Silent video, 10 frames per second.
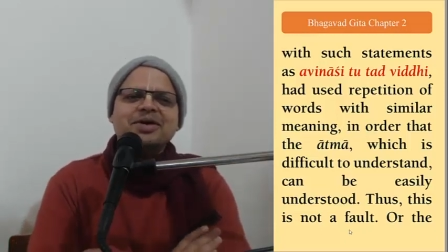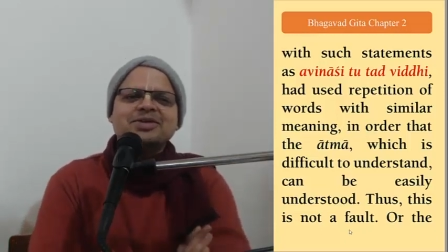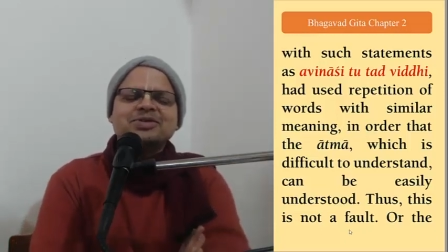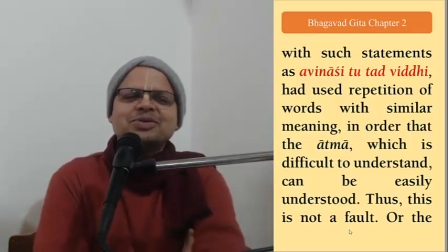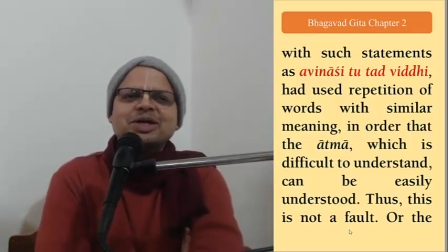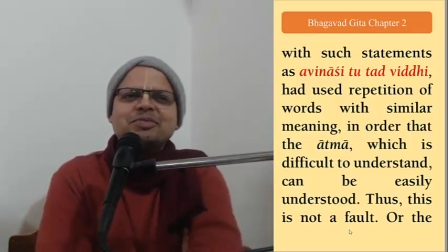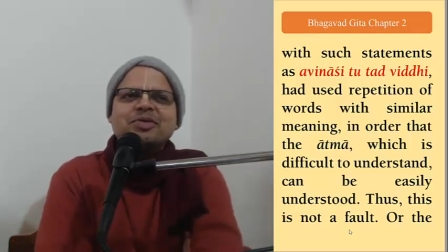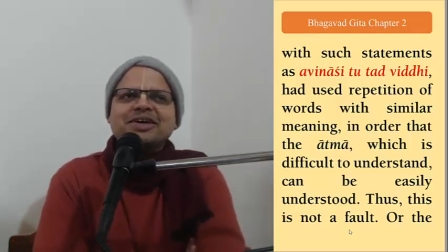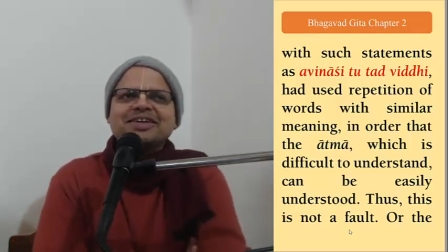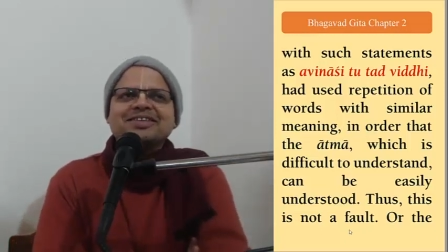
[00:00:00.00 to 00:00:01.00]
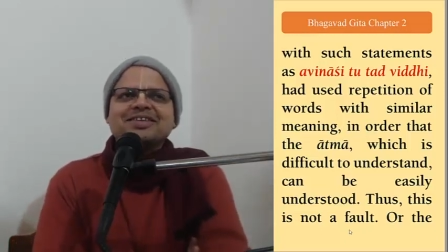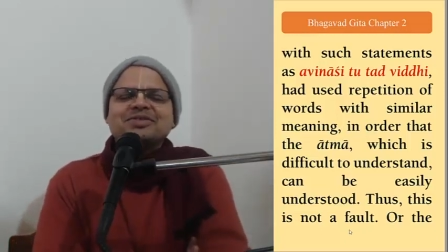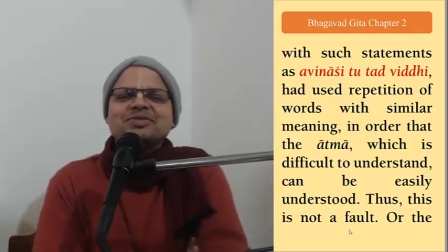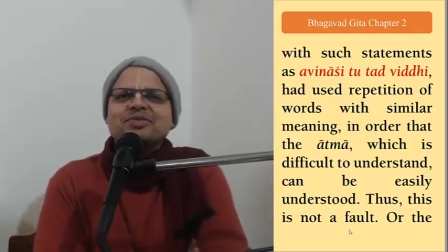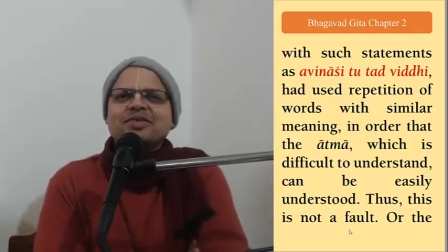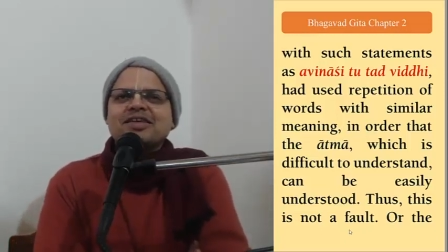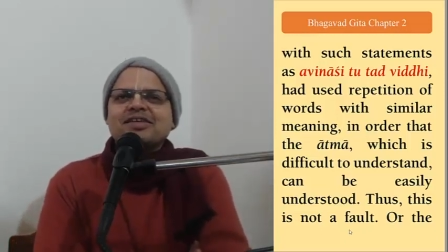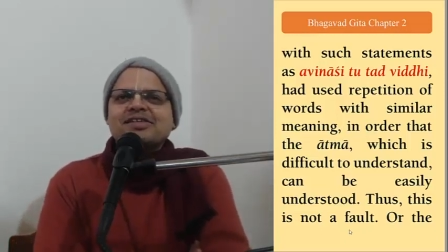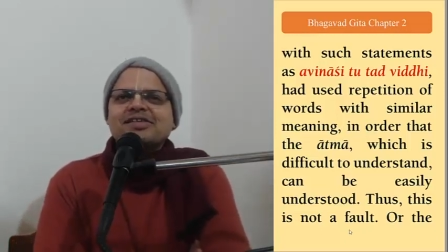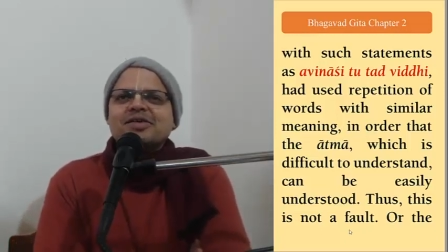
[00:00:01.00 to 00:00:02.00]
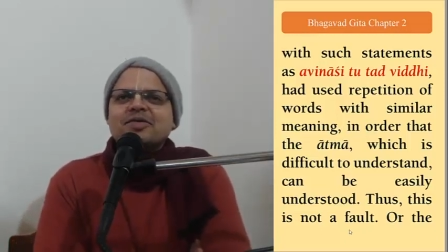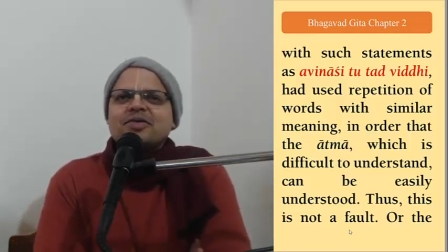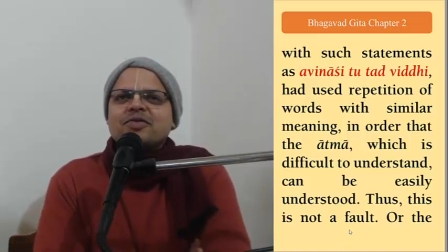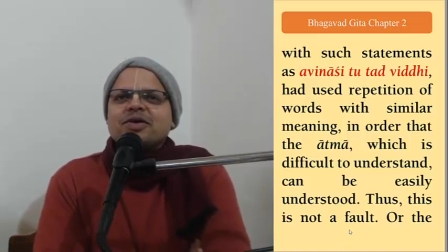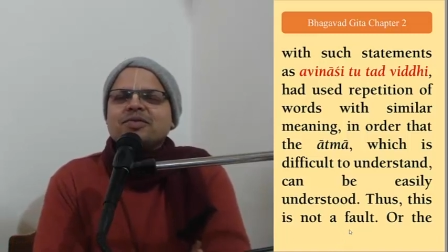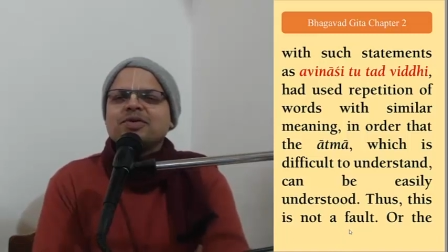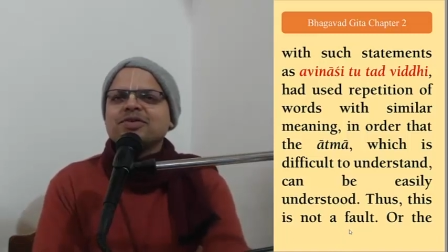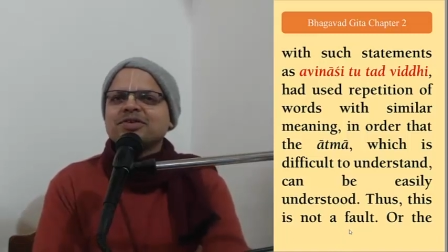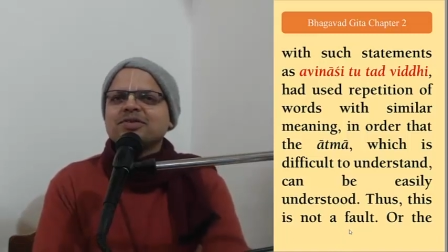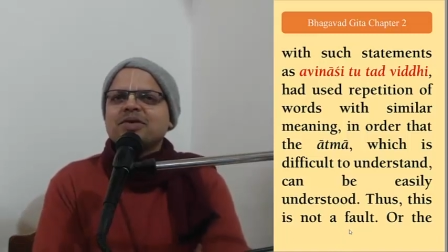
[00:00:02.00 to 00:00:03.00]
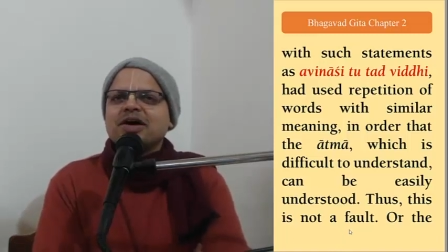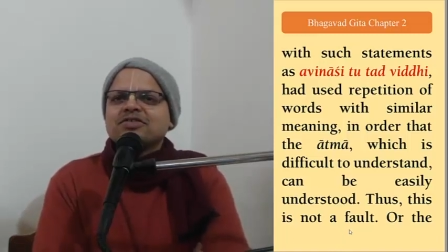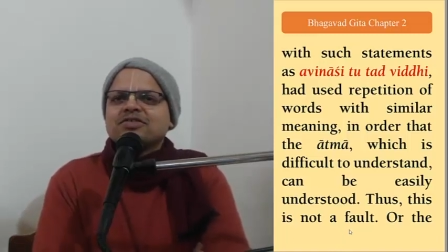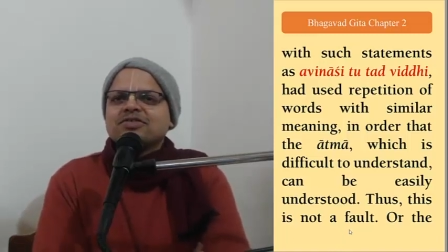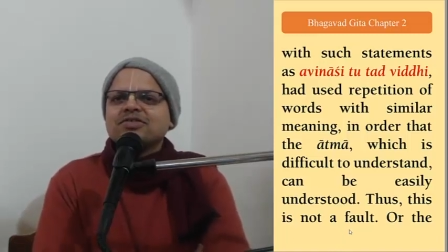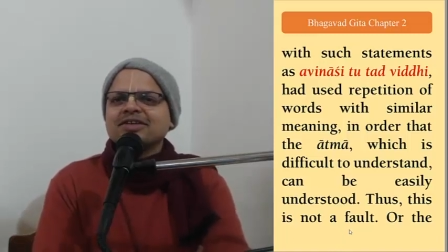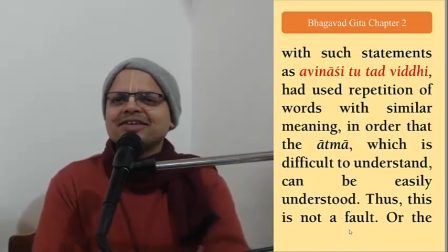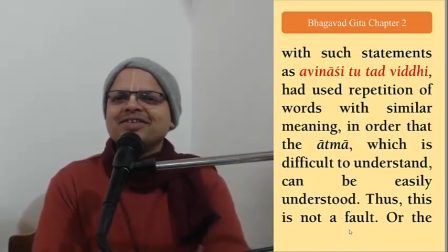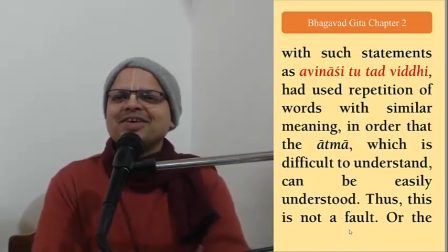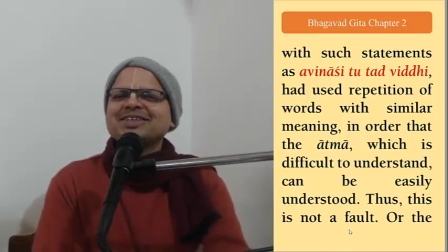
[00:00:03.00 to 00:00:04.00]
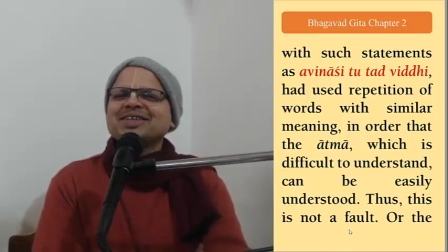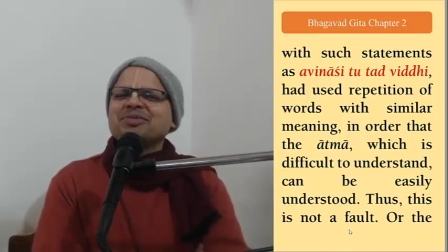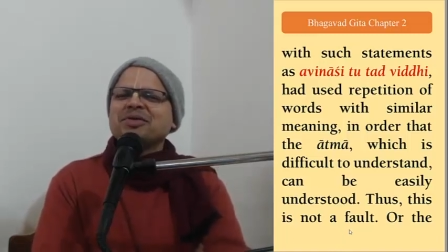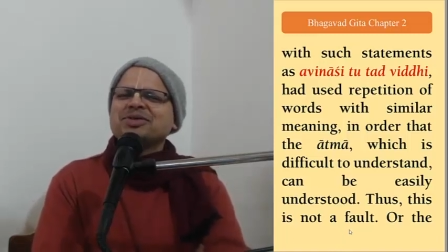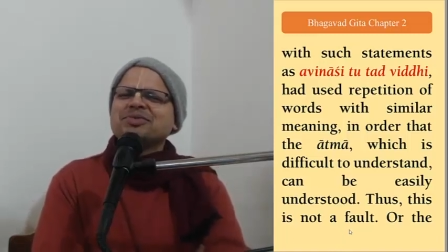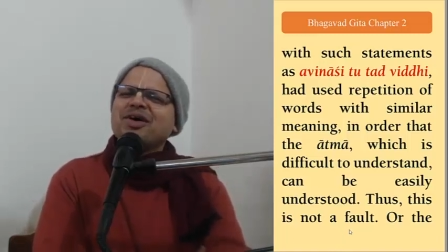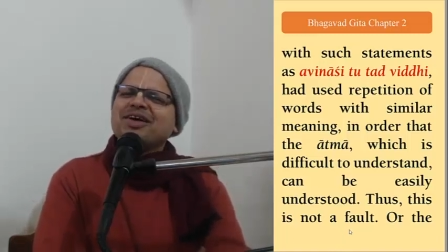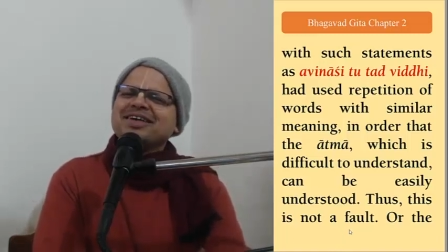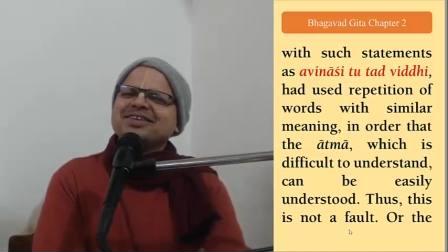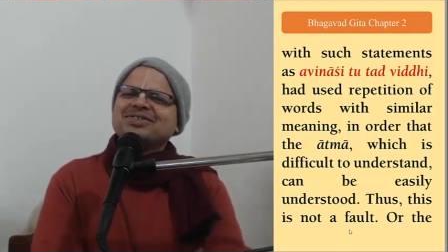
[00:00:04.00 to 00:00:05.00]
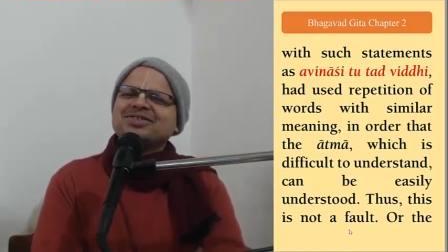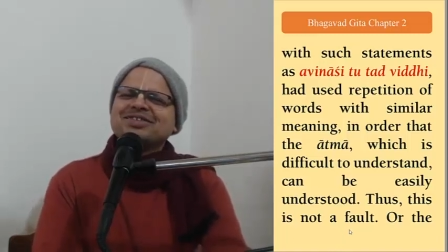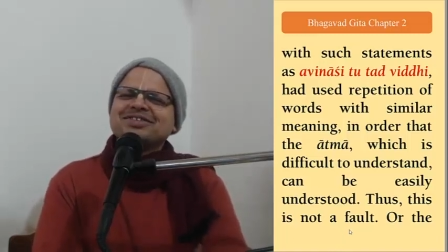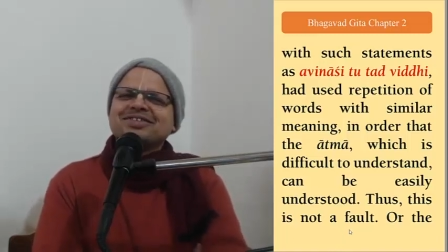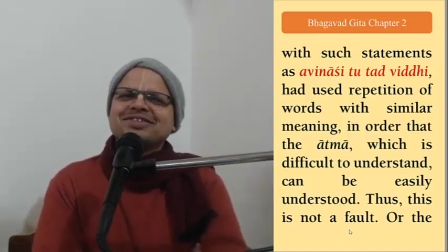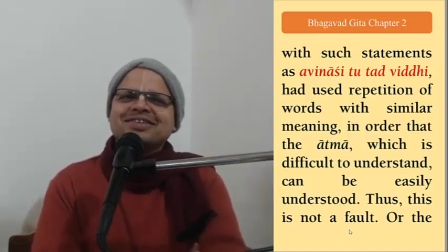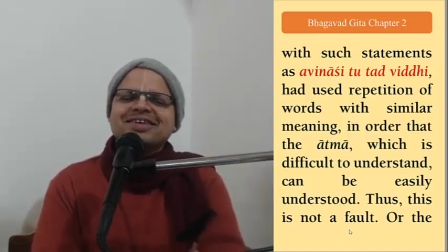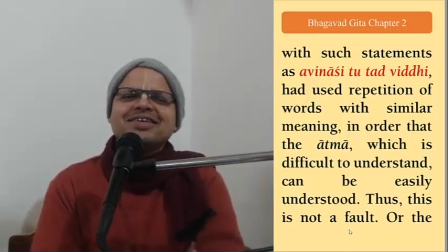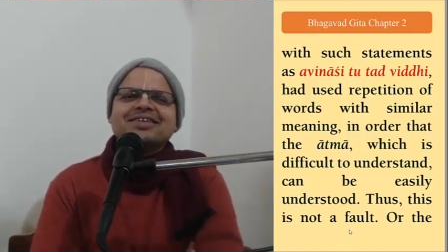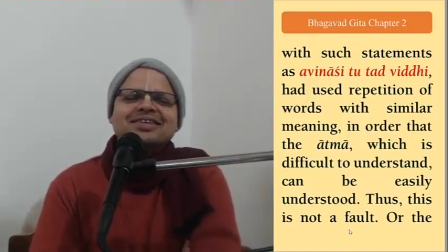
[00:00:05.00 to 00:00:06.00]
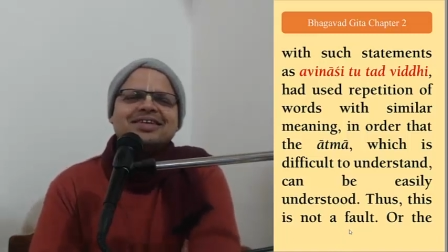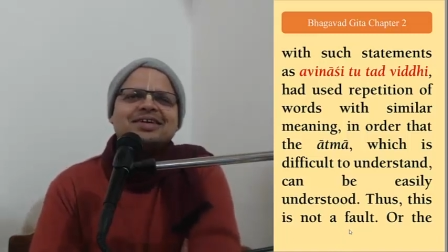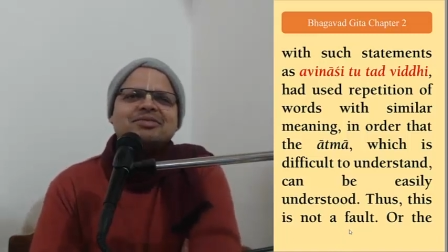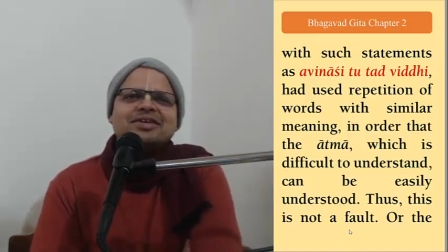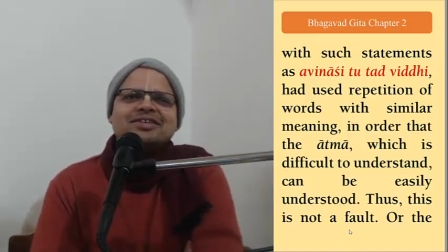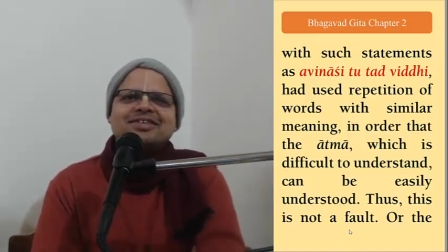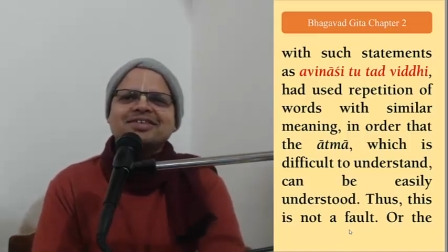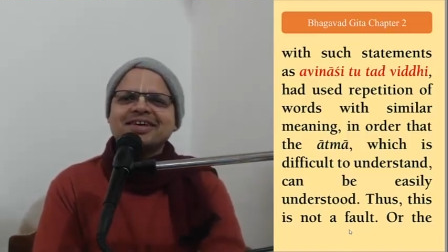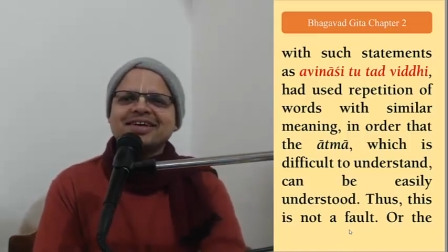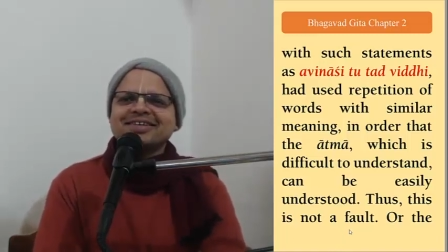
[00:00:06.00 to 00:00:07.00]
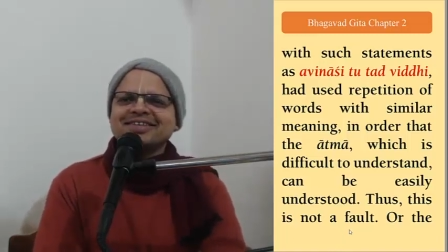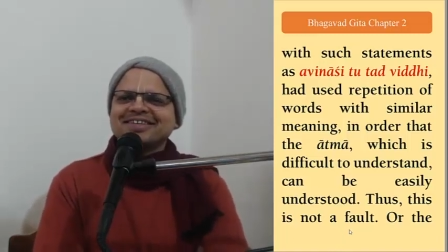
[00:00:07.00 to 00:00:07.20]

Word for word: but a joking point on this. One person passed stool. What is this, Prabhuji? Morning stool, stool. Uh, but here,